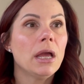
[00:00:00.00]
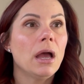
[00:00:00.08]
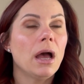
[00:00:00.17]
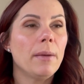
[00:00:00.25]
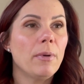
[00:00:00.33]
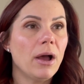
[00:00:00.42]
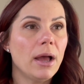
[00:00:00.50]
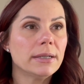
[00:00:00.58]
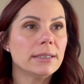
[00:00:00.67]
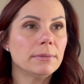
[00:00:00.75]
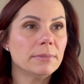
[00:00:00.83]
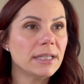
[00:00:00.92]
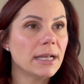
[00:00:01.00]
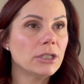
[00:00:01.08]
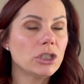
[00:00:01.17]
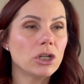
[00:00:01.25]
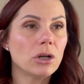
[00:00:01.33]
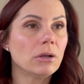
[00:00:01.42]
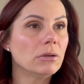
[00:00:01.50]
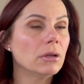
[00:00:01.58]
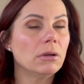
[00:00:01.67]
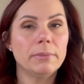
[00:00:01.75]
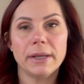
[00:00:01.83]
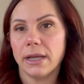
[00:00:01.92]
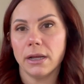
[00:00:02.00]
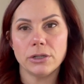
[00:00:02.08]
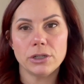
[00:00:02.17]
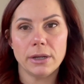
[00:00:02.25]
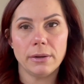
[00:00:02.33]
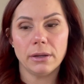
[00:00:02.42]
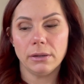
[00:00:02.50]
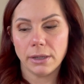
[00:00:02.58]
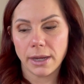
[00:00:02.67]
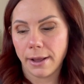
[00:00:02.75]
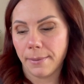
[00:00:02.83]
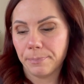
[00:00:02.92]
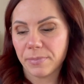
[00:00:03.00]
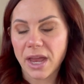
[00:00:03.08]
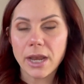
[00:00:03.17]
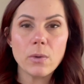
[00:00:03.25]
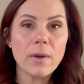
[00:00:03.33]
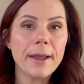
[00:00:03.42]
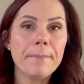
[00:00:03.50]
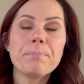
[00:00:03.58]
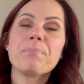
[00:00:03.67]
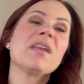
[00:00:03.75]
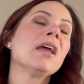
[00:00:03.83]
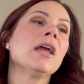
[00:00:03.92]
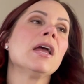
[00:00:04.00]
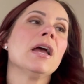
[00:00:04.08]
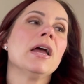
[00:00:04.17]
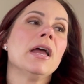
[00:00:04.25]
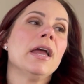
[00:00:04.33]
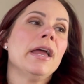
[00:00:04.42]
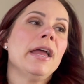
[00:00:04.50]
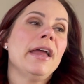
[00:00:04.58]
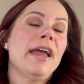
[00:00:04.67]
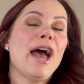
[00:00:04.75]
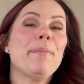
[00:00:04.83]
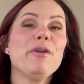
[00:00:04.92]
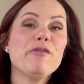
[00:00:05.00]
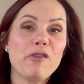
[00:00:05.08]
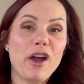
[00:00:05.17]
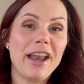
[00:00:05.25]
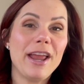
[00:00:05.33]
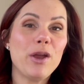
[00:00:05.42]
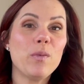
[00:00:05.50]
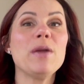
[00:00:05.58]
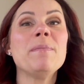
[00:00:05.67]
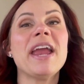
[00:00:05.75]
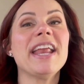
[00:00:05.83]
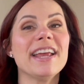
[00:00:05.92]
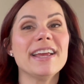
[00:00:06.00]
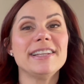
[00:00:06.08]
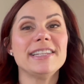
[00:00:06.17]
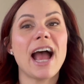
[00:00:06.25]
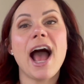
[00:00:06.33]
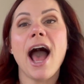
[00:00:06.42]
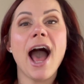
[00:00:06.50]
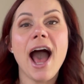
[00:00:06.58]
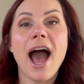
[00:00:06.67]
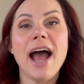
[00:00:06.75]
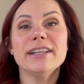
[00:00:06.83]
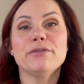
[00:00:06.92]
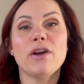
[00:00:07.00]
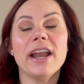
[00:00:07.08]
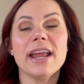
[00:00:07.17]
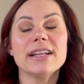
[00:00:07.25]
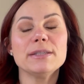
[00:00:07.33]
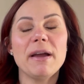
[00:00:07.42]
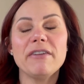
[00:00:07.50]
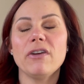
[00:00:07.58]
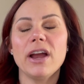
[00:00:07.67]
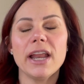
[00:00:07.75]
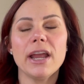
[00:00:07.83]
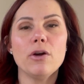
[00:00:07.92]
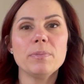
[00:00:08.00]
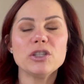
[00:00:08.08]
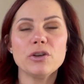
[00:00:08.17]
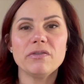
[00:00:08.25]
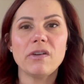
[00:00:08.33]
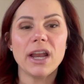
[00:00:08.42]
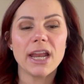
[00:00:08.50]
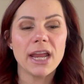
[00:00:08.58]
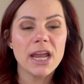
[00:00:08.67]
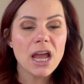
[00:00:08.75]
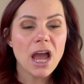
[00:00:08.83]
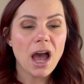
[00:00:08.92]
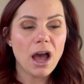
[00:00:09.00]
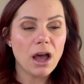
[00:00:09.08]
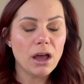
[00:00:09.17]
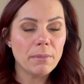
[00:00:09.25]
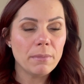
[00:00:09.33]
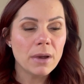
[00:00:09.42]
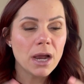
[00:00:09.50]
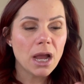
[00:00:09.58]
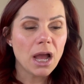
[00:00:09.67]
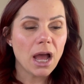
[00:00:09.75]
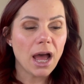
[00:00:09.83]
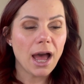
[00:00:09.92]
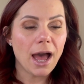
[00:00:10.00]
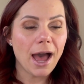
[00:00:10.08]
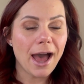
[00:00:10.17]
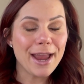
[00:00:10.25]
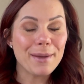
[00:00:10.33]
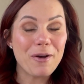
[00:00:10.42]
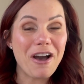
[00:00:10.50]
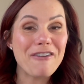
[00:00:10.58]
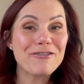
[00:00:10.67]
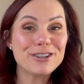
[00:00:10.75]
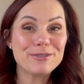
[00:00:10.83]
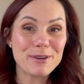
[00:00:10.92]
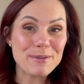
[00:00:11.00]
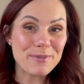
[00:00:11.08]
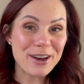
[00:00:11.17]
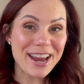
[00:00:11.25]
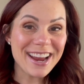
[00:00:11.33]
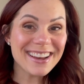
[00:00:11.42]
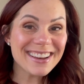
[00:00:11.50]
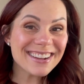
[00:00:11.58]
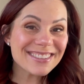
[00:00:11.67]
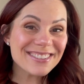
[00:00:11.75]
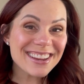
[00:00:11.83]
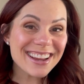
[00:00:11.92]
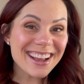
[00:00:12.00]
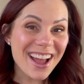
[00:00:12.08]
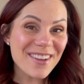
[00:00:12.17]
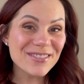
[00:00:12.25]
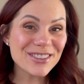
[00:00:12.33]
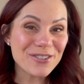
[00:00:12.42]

I bought some scent circle. Oh my gosh, I yeah. Anyway, happy Friday. We made it. Ah, it's Friday. It's my Friday. I hope it's your Friday. Um I am off for spring break next week. I'm so